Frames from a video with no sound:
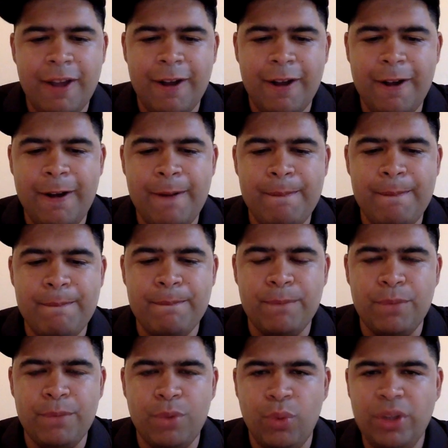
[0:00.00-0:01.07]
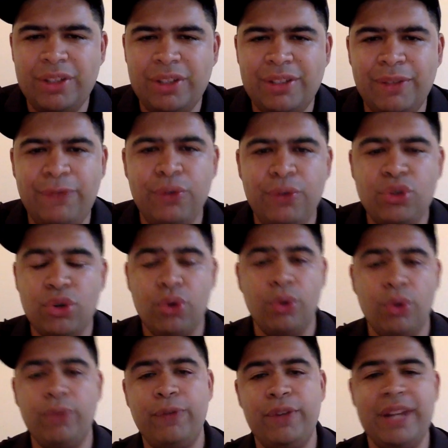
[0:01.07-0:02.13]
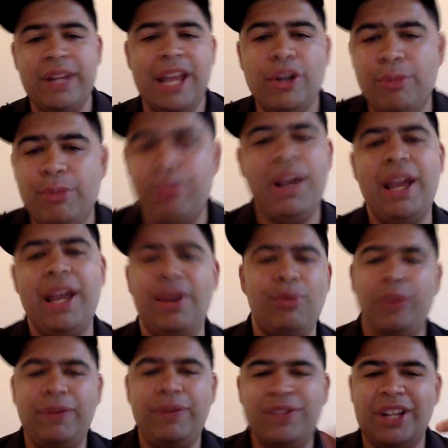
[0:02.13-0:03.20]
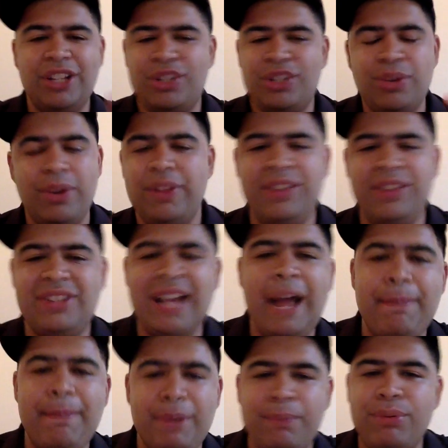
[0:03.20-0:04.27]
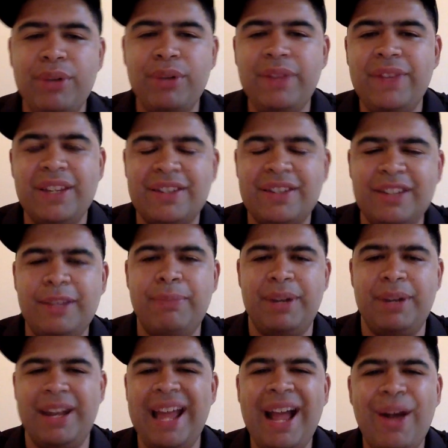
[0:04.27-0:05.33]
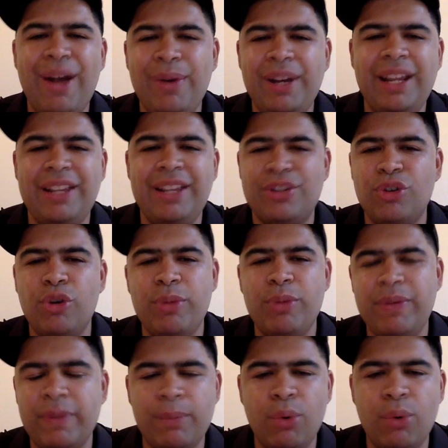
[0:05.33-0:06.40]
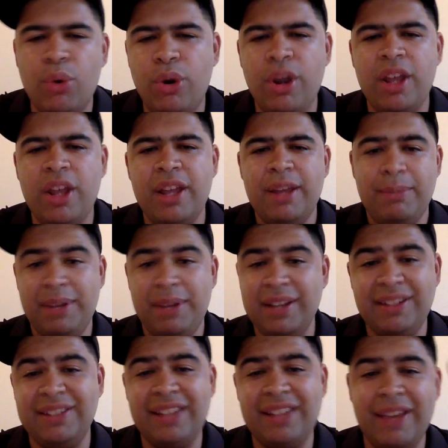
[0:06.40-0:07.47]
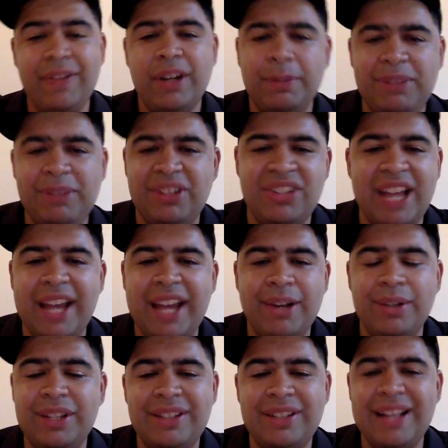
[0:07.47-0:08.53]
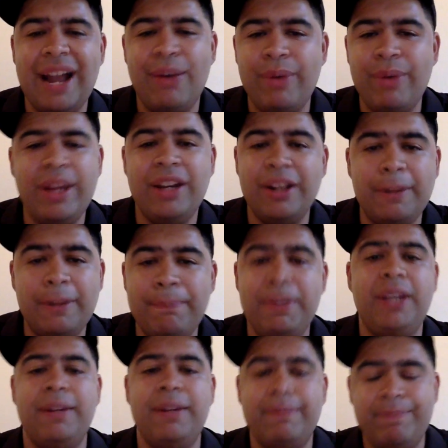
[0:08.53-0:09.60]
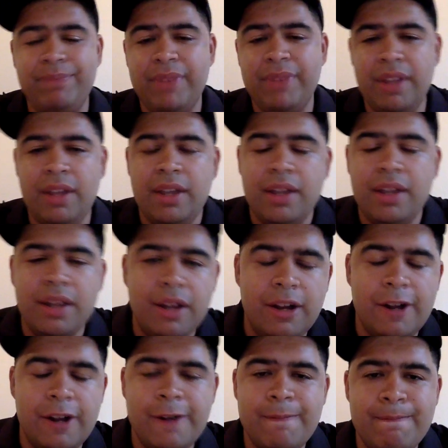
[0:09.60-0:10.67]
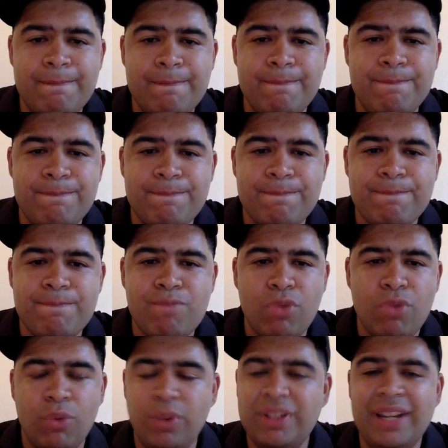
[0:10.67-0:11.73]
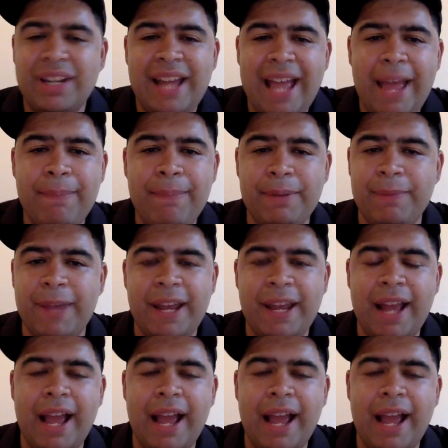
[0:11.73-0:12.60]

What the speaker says: What does the future hold for Daniel Bryan? We've touched on this topic previously, but now it hits home even more because he's given up this title. He's not ready to compete. What's going to happen, man?